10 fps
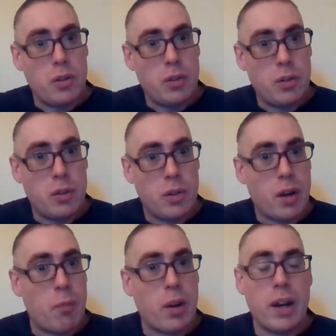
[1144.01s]
you're
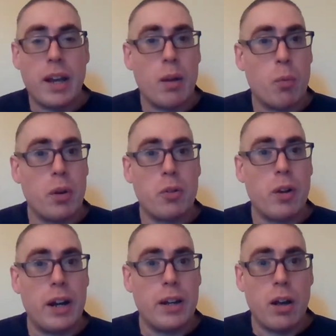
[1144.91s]
never going to get where you're
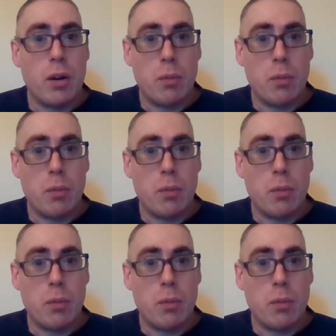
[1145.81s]
trying to go.